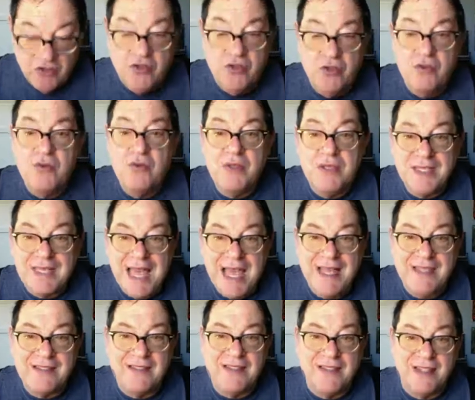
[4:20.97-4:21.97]
to
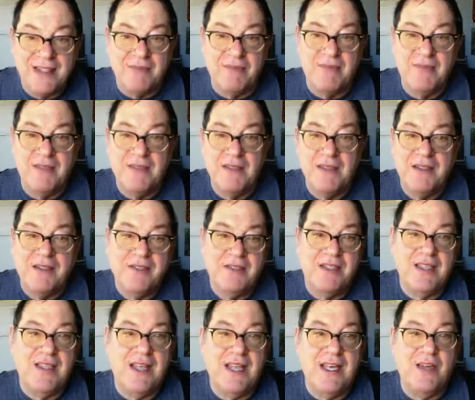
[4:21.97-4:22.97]
test him.
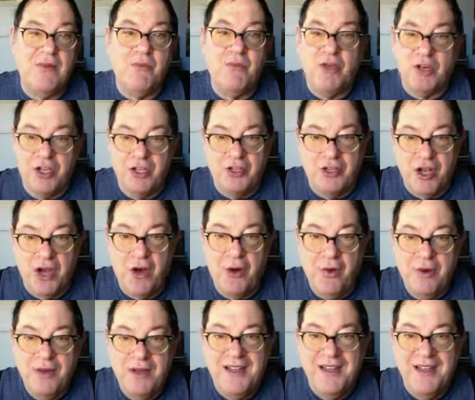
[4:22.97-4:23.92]
See, they didn't want to know.